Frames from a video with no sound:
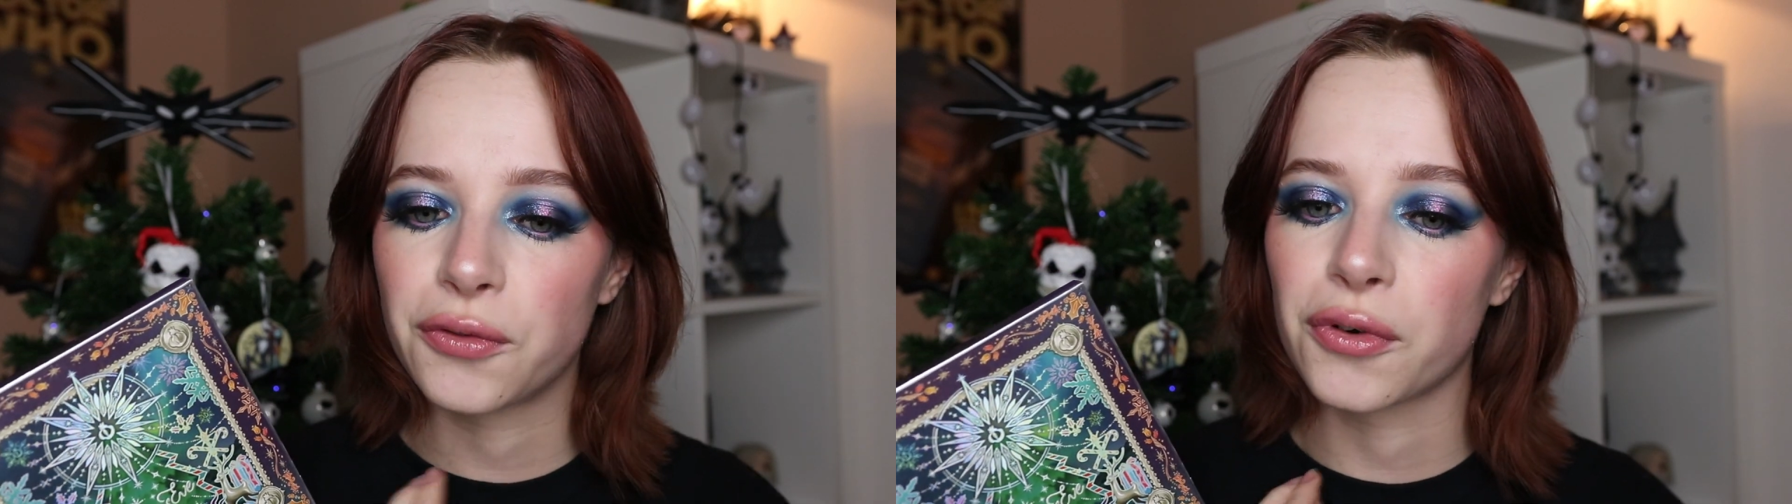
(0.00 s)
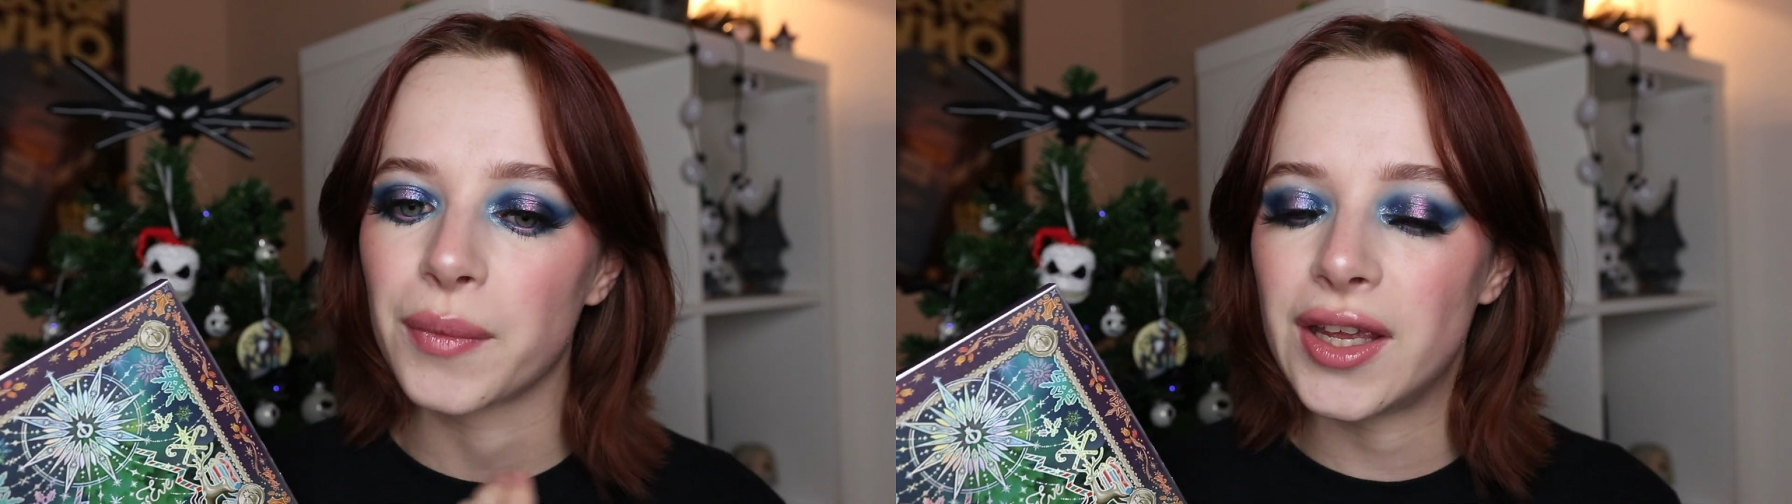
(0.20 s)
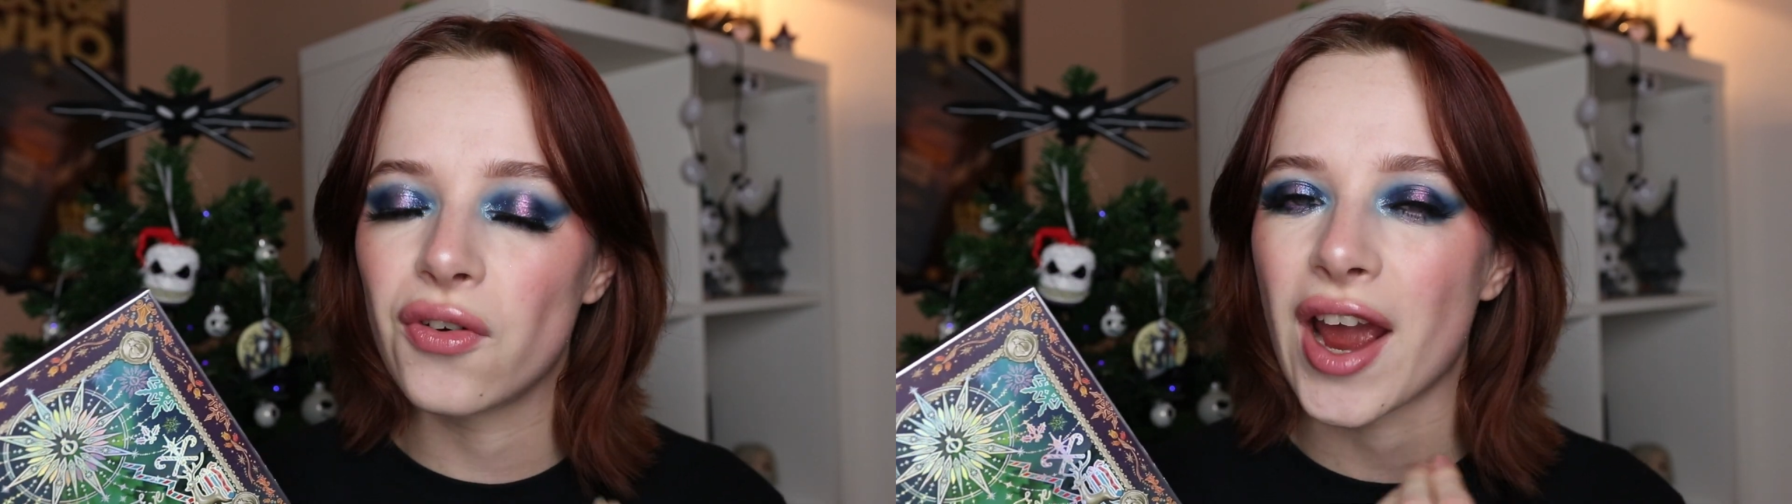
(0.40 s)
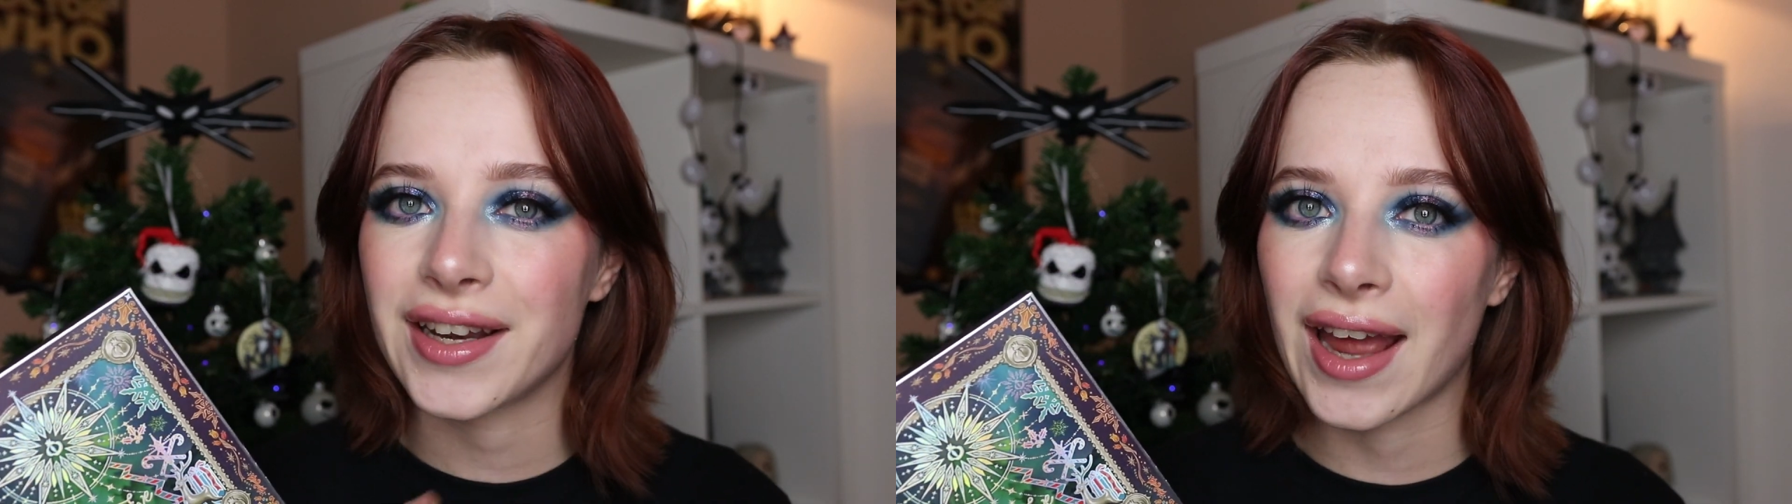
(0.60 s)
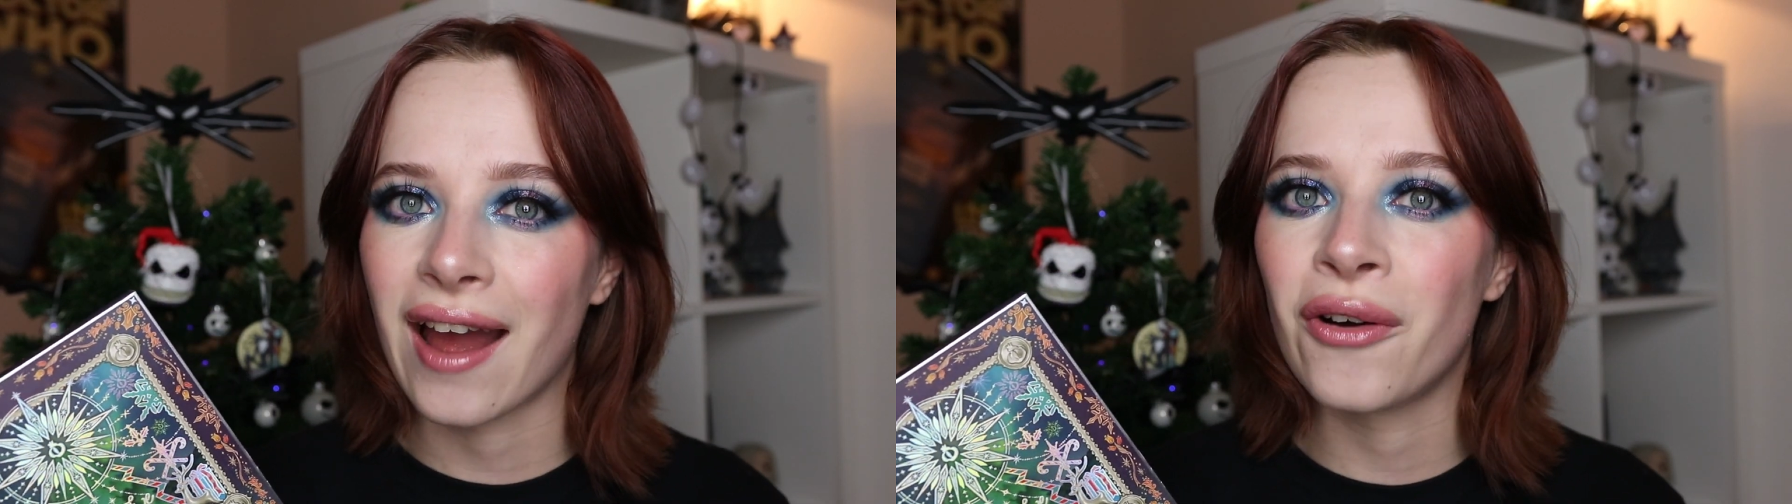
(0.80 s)
for me right
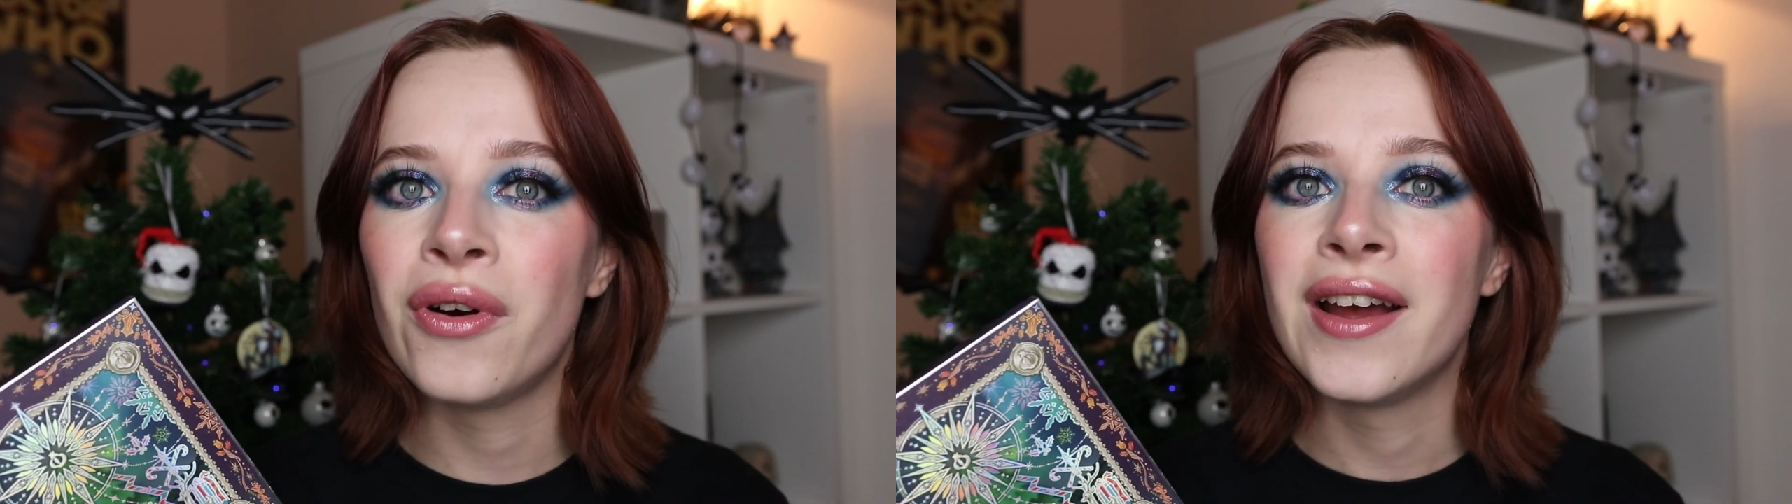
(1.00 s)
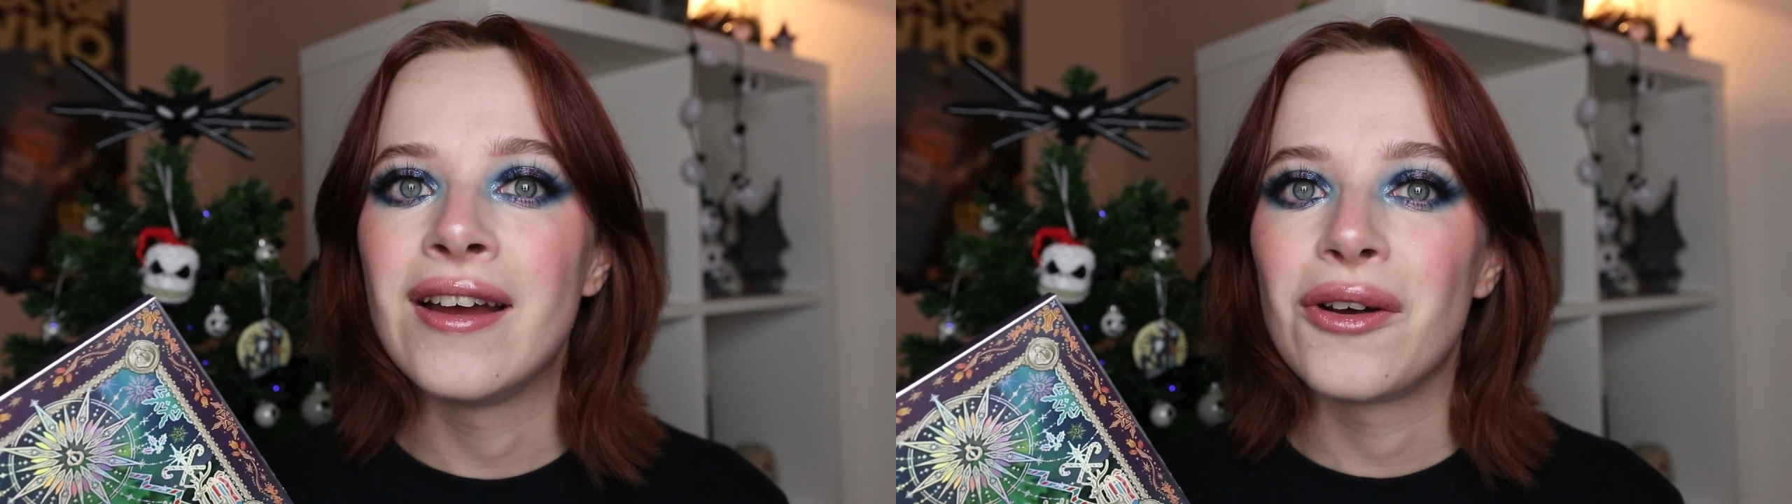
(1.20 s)
now